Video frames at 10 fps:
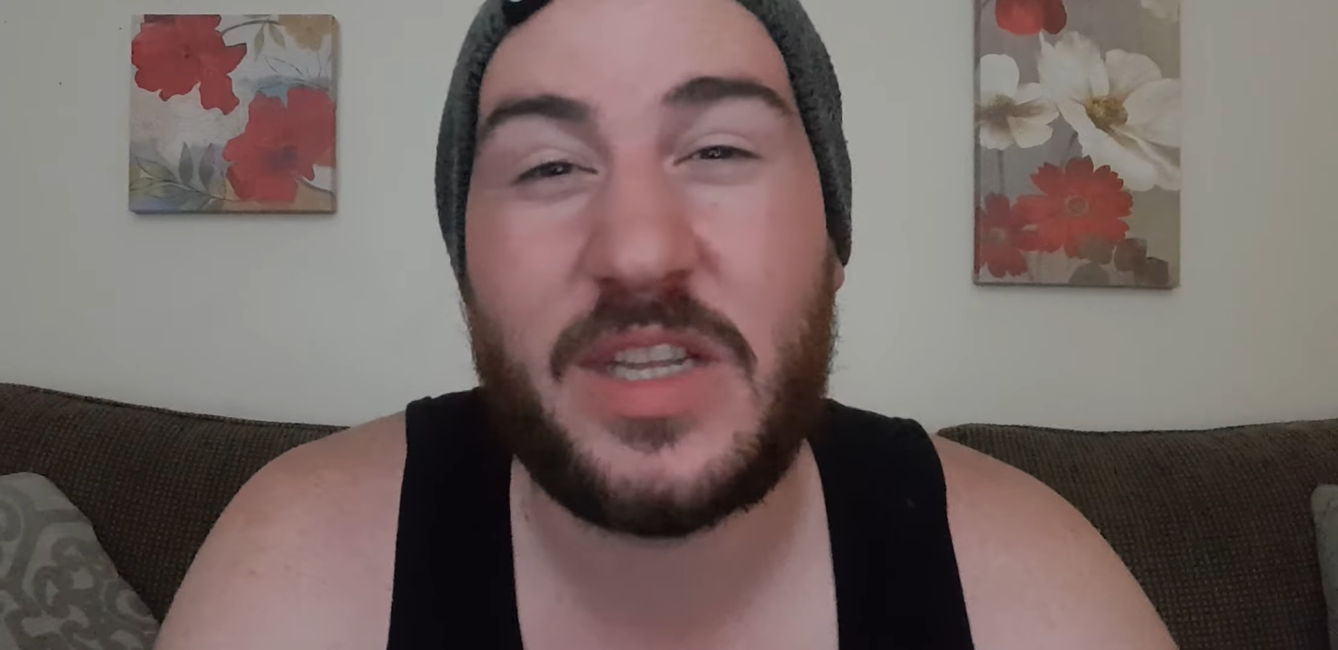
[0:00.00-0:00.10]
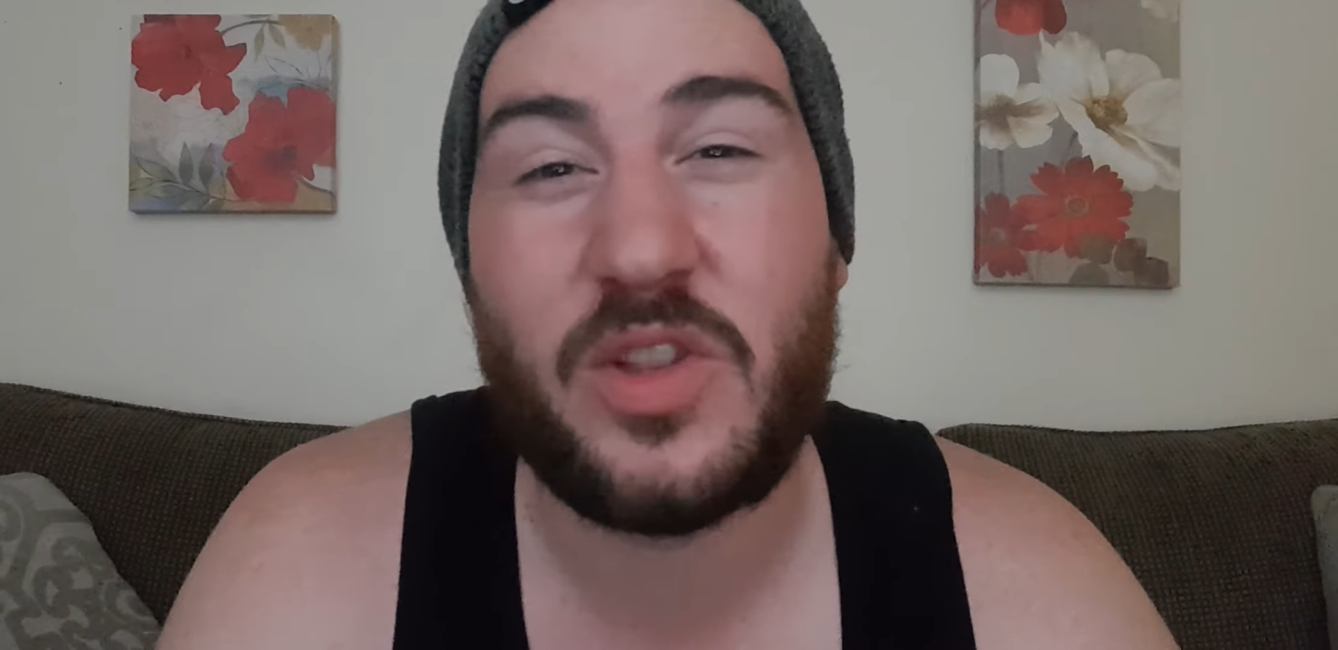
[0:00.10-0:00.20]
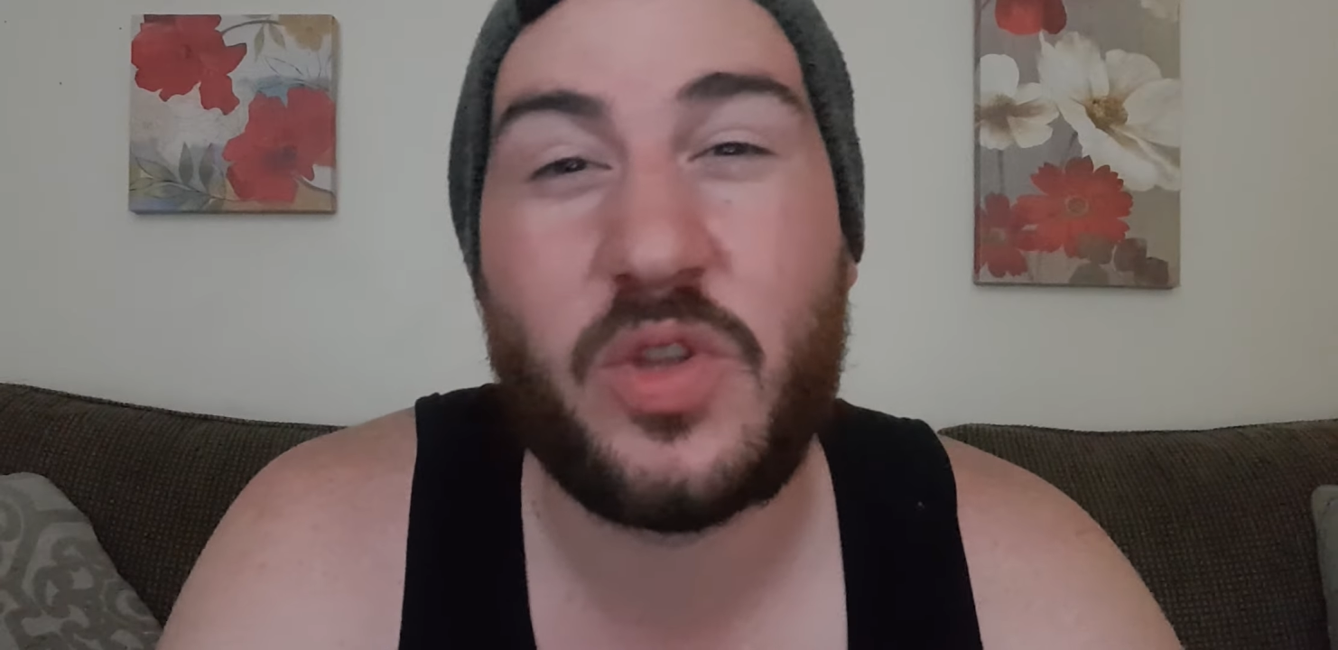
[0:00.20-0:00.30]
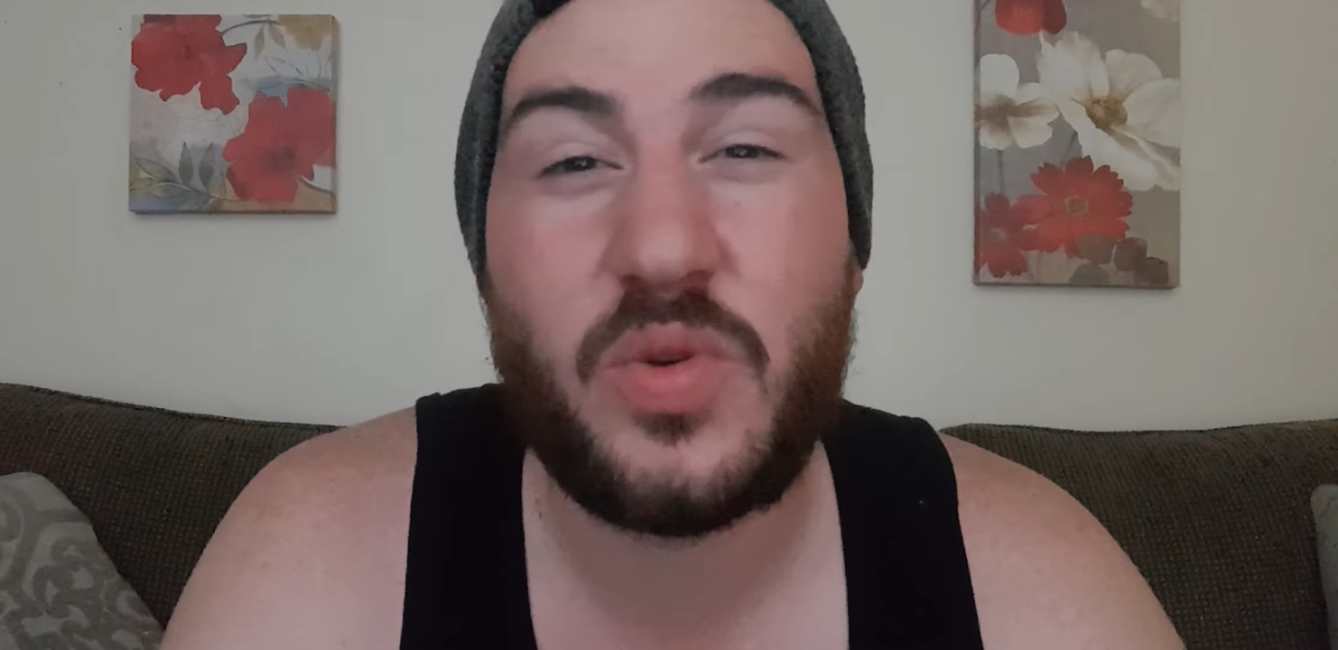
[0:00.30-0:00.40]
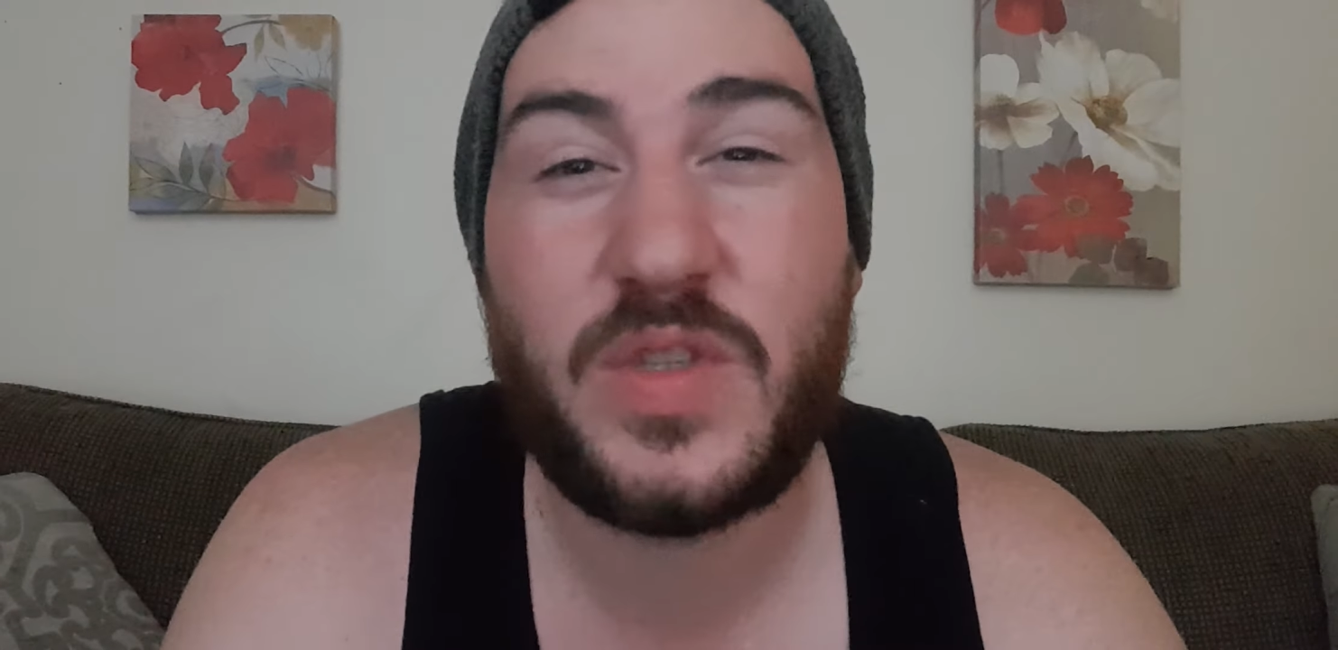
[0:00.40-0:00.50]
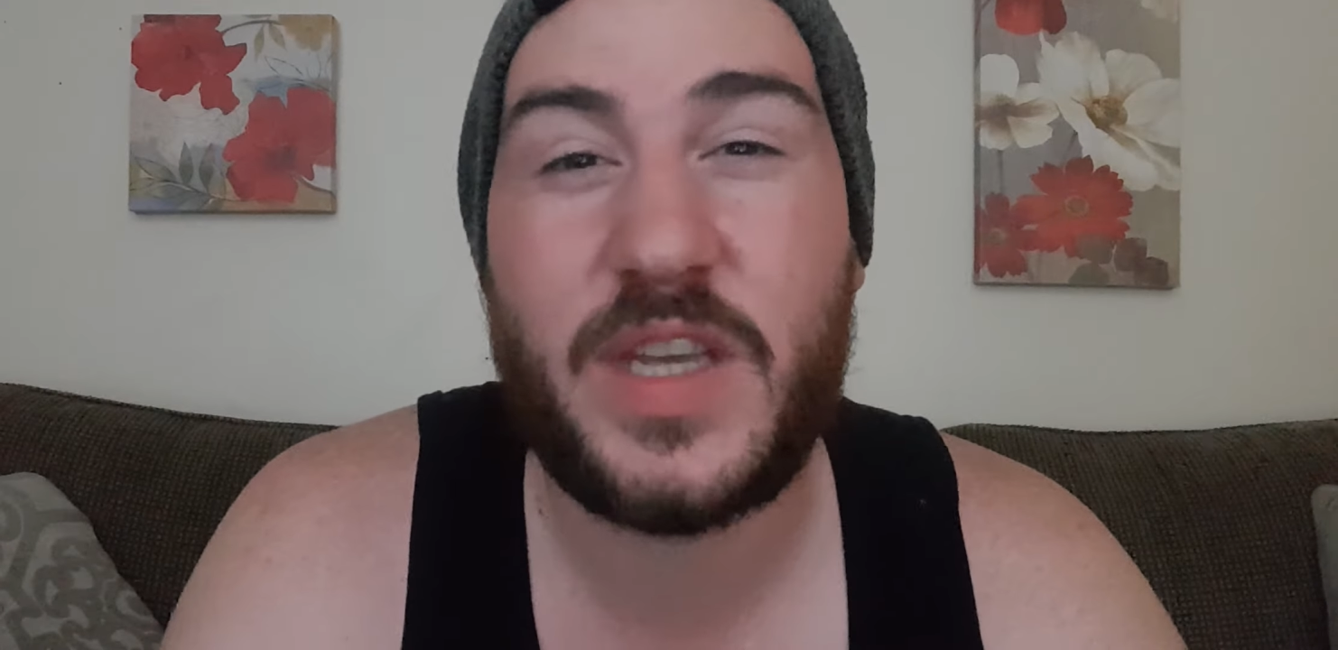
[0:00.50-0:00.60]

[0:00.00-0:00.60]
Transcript: lose